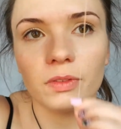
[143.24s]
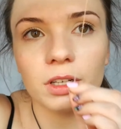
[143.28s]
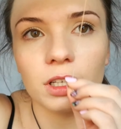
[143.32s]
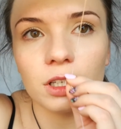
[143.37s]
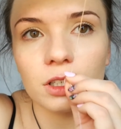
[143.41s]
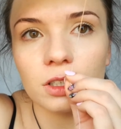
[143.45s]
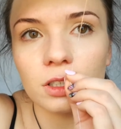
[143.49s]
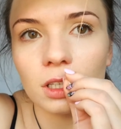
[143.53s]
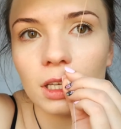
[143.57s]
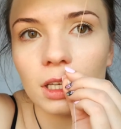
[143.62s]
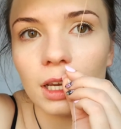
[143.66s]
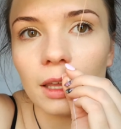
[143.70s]
finish
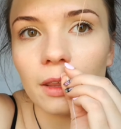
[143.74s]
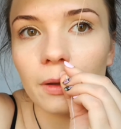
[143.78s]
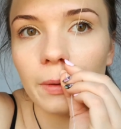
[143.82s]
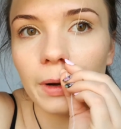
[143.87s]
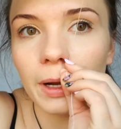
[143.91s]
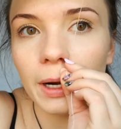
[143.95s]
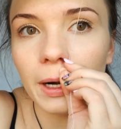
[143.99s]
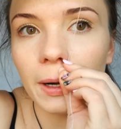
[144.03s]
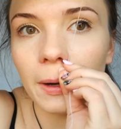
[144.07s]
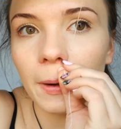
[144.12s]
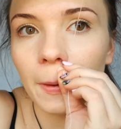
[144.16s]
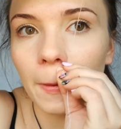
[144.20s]
the other
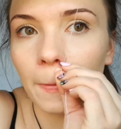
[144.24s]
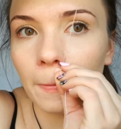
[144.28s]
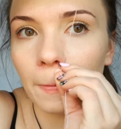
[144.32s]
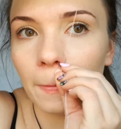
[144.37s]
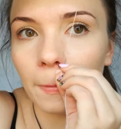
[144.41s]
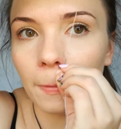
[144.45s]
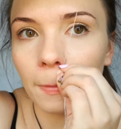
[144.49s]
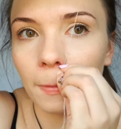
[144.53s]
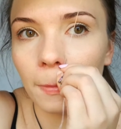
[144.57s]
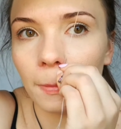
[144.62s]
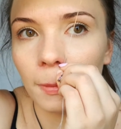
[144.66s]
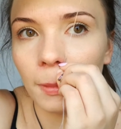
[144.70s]
one.
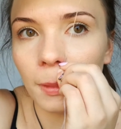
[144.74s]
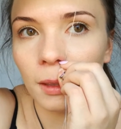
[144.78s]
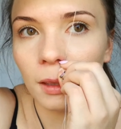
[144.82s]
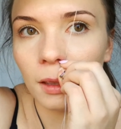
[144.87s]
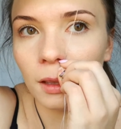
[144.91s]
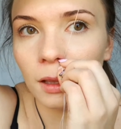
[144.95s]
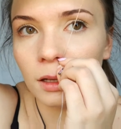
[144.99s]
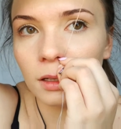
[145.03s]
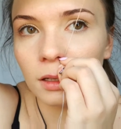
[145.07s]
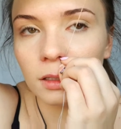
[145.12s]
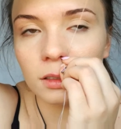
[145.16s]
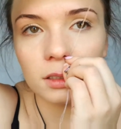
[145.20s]

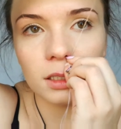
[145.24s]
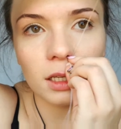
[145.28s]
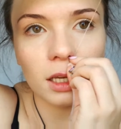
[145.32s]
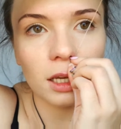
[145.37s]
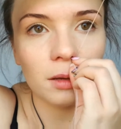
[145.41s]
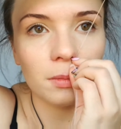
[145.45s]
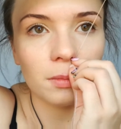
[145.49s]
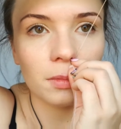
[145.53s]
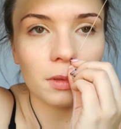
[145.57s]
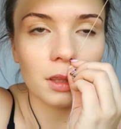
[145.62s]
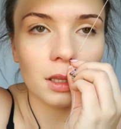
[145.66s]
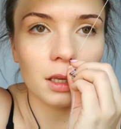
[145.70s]

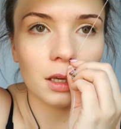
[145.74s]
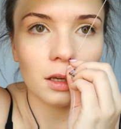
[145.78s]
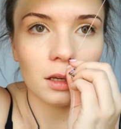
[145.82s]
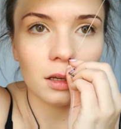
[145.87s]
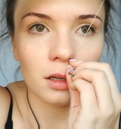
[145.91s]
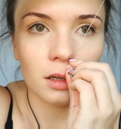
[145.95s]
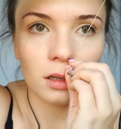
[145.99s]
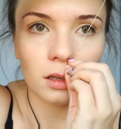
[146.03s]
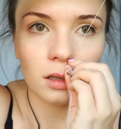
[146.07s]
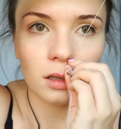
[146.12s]
Same thing.